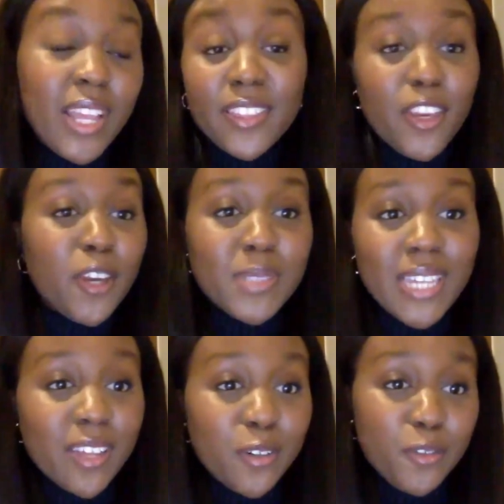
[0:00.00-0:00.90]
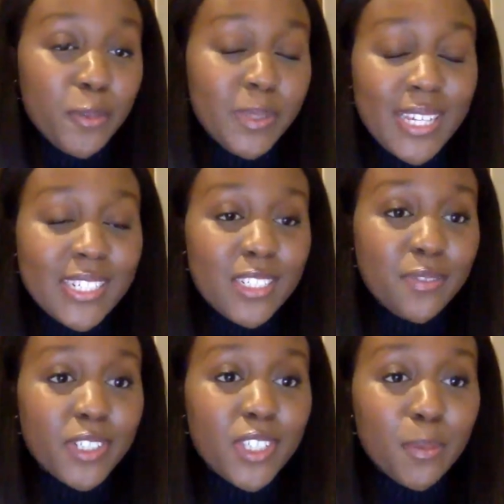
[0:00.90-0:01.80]
like the Open Talent Call for
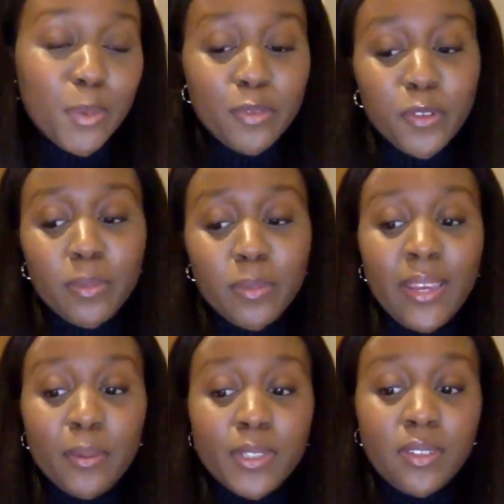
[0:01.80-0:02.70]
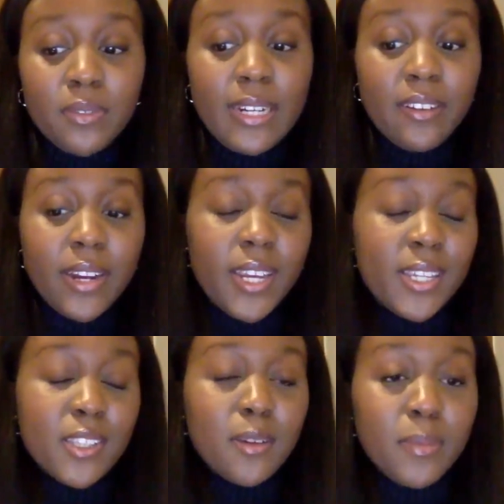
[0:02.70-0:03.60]
presenters, for example, Formula E was a really
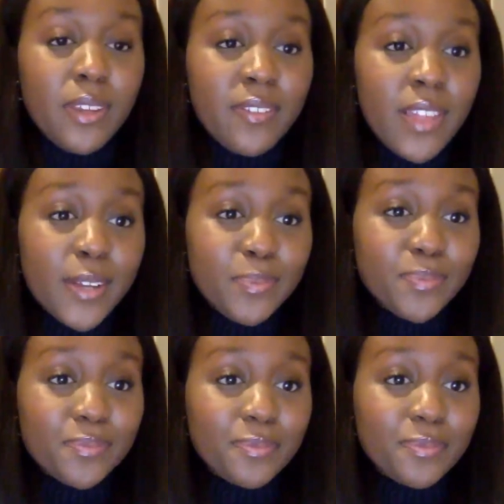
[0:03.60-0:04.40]
great example of that.